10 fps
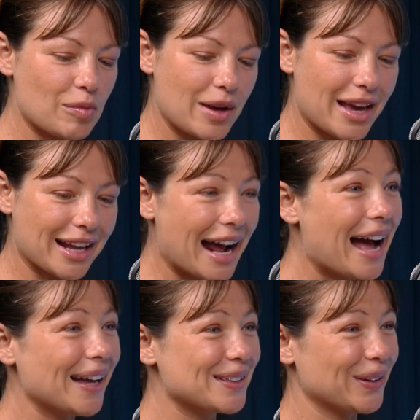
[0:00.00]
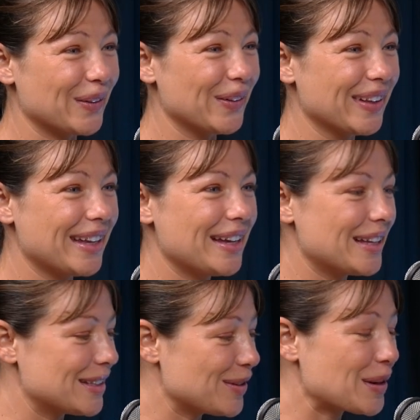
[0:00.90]
being an asshole
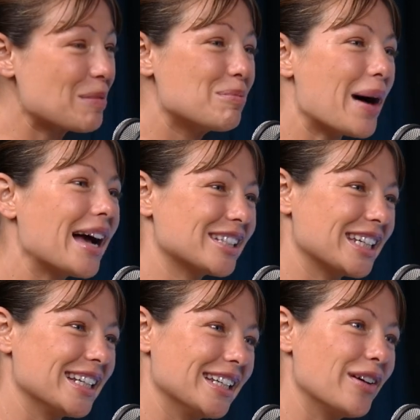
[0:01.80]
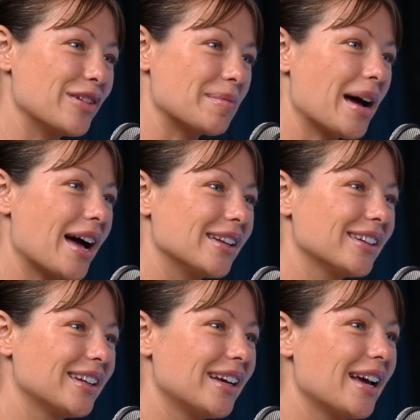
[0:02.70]
to a compassionate, loving man.
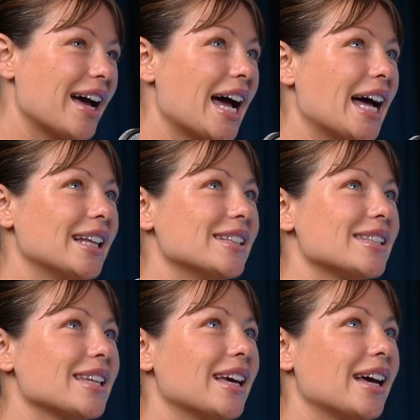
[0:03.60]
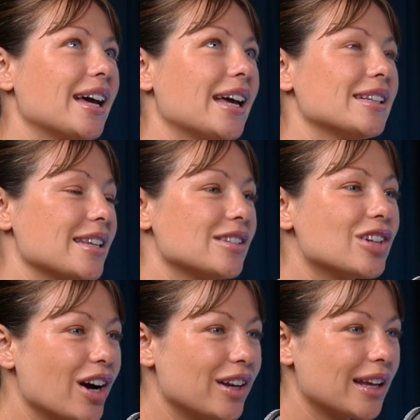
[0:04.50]
And it's his
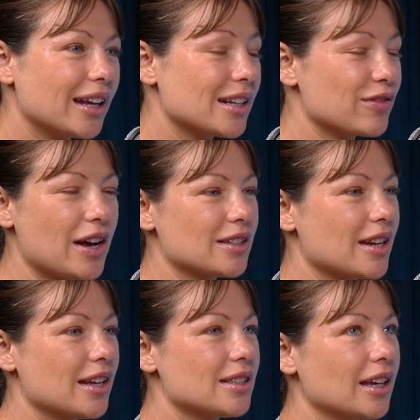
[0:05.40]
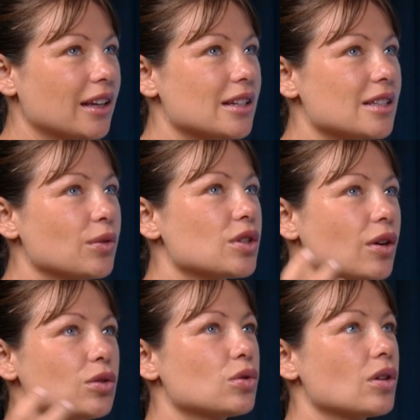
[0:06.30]
journey, and it's fascinating. And it's also, it
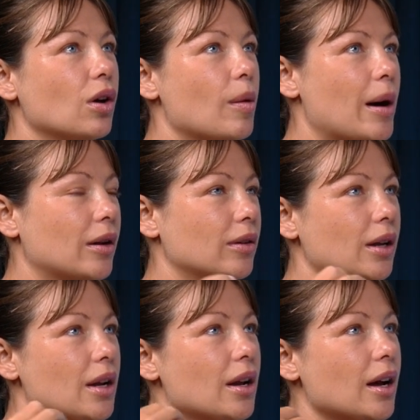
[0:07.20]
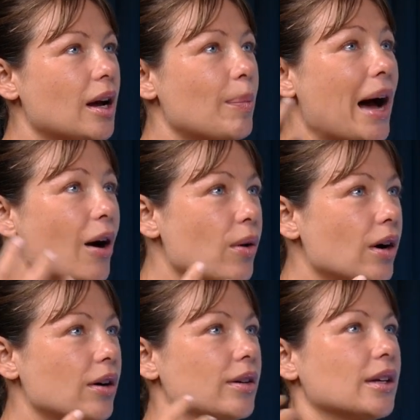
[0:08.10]
talks a lot about
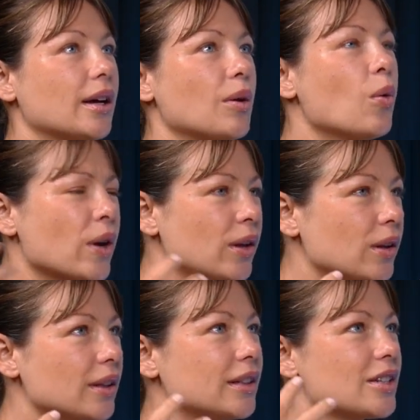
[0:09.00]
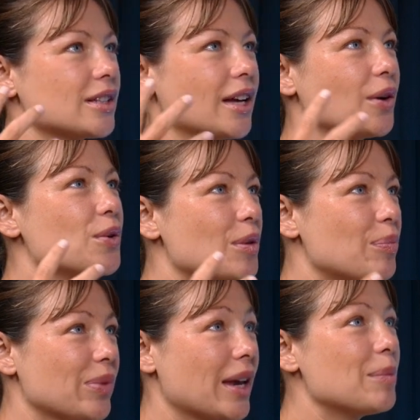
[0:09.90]
power and like will and just like all the
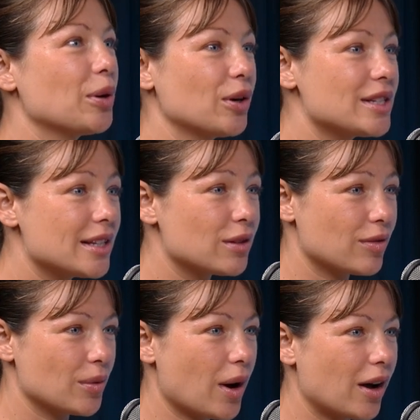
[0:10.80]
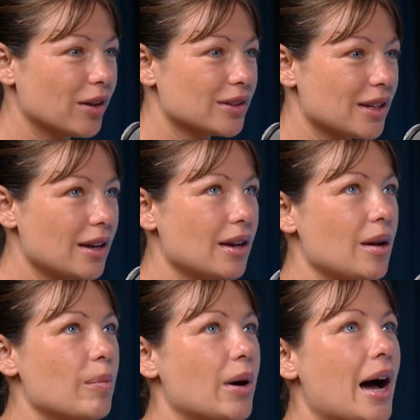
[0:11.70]
impurities of the world,
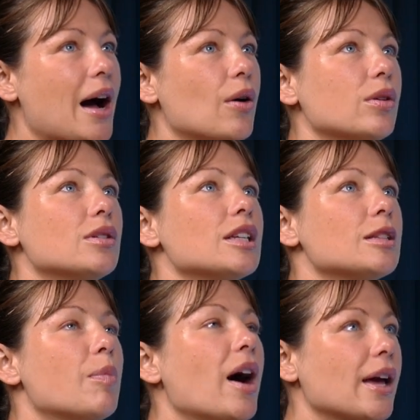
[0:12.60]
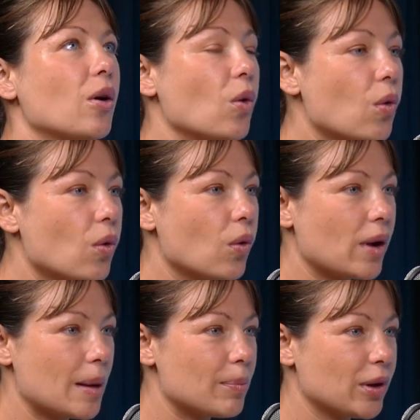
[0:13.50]
but how despite all
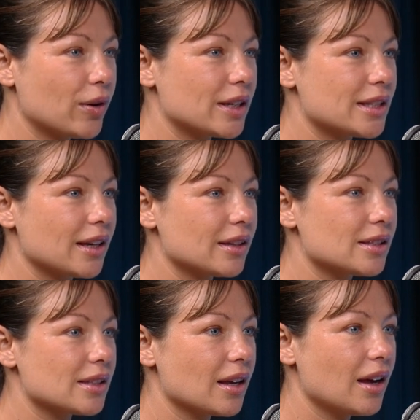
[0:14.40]
impurities,